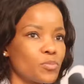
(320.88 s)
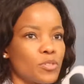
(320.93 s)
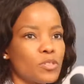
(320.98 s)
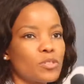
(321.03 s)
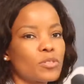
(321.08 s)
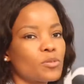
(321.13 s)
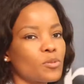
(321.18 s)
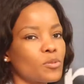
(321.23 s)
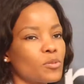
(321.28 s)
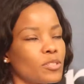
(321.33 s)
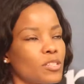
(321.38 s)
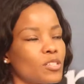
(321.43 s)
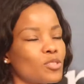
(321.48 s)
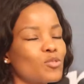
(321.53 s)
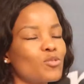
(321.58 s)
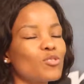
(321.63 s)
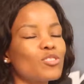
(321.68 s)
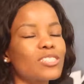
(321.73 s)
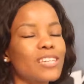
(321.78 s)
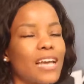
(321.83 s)
me. So there's
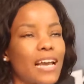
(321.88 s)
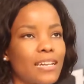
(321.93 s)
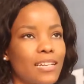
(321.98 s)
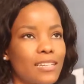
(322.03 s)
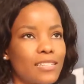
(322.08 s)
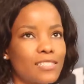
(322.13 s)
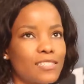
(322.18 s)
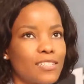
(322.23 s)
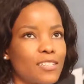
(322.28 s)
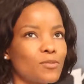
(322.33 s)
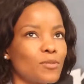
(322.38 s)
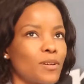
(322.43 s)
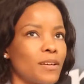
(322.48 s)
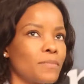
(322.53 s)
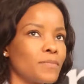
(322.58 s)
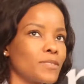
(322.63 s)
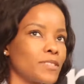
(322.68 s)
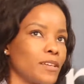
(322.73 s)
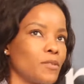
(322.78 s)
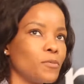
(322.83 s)
no challenge. That's why
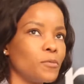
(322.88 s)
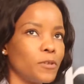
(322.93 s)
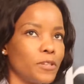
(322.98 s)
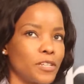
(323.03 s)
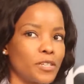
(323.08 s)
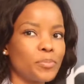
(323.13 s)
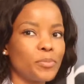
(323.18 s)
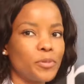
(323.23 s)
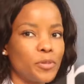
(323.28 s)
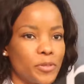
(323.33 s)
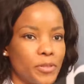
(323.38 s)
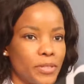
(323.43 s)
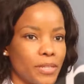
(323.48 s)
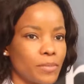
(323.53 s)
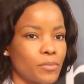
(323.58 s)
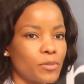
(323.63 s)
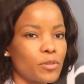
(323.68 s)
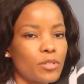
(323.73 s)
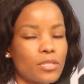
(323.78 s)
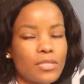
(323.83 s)
I'm saying work
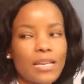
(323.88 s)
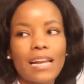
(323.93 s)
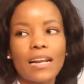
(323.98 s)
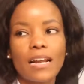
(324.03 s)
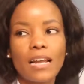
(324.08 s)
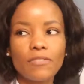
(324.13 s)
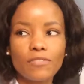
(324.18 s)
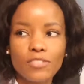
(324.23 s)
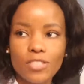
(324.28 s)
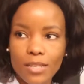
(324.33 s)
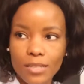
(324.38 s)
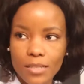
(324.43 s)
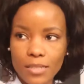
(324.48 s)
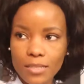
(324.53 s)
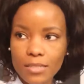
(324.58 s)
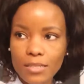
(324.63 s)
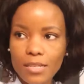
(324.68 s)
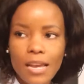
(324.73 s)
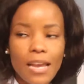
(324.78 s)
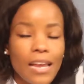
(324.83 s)
boring, because I love
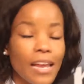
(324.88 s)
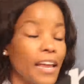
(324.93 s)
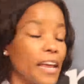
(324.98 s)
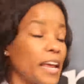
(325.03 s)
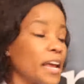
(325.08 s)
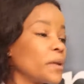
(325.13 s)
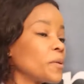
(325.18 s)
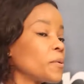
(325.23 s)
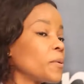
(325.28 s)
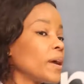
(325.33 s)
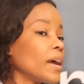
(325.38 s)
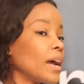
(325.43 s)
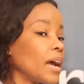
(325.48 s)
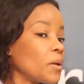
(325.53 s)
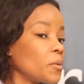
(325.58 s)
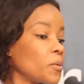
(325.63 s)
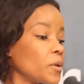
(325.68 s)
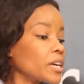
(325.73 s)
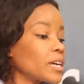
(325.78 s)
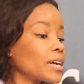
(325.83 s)
challenge. Yeah. And where I
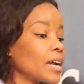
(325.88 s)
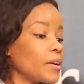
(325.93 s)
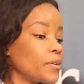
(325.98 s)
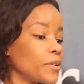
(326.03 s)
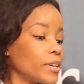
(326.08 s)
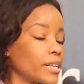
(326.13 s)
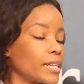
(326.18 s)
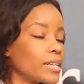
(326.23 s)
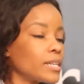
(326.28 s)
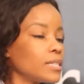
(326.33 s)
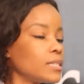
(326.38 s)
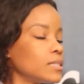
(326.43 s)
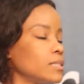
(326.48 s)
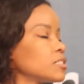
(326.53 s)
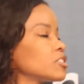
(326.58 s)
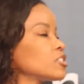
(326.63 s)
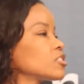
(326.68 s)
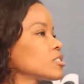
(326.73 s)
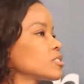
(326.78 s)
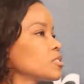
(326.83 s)
work currently
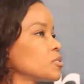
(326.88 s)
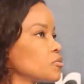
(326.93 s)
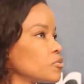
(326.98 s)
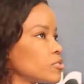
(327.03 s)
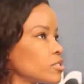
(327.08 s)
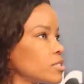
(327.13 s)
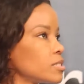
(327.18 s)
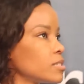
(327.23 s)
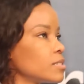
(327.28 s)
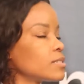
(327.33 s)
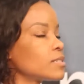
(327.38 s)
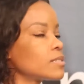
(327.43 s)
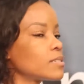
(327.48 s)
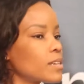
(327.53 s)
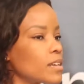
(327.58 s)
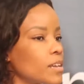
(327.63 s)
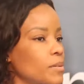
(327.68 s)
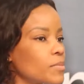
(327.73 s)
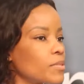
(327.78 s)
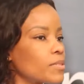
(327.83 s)
is just a routine,
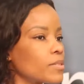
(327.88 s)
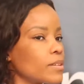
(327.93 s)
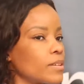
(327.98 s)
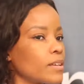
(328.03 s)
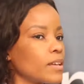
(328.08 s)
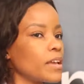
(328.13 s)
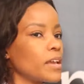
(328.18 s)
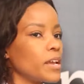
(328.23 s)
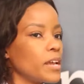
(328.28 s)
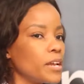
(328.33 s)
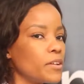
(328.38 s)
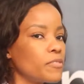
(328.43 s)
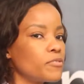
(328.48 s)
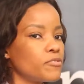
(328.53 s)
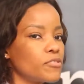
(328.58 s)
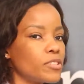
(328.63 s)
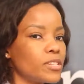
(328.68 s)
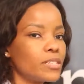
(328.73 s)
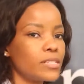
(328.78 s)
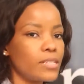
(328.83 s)
same thing
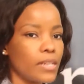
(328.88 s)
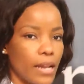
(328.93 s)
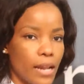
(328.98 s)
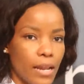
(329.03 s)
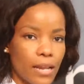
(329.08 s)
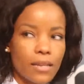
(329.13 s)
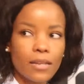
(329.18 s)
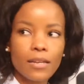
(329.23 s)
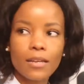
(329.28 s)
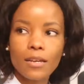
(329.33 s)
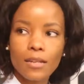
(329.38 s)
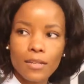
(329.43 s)
every day.